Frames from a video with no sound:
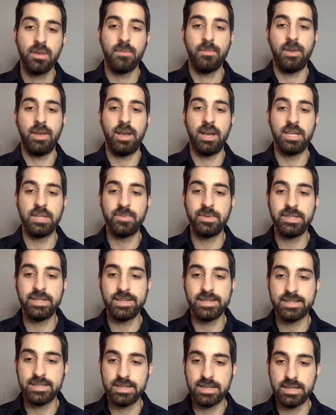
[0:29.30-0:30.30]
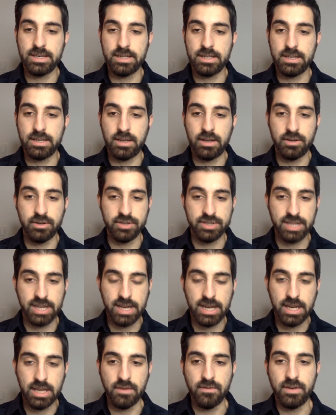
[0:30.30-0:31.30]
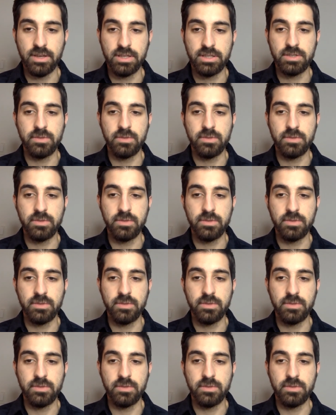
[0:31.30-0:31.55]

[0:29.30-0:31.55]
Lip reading: My husband doesn't understand any of it,